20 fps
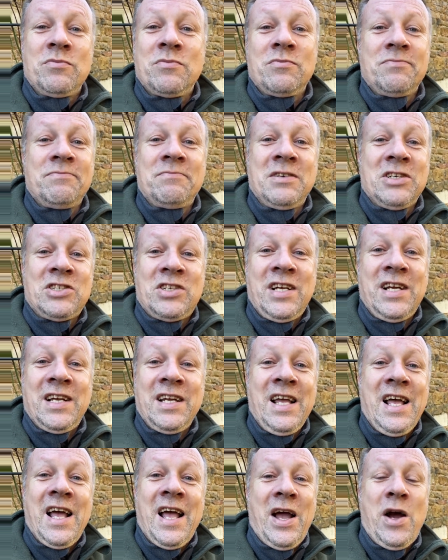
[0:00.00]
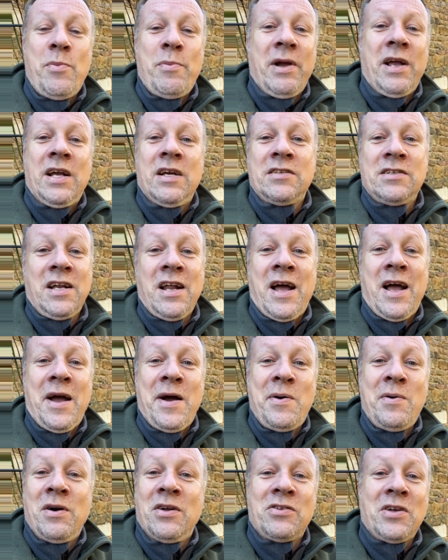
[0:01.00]
That's it. Yeah, help me. Don't know how.
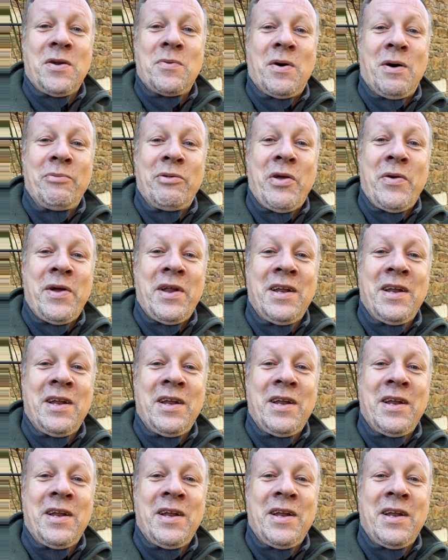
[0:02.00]
Don't know what I'm doing.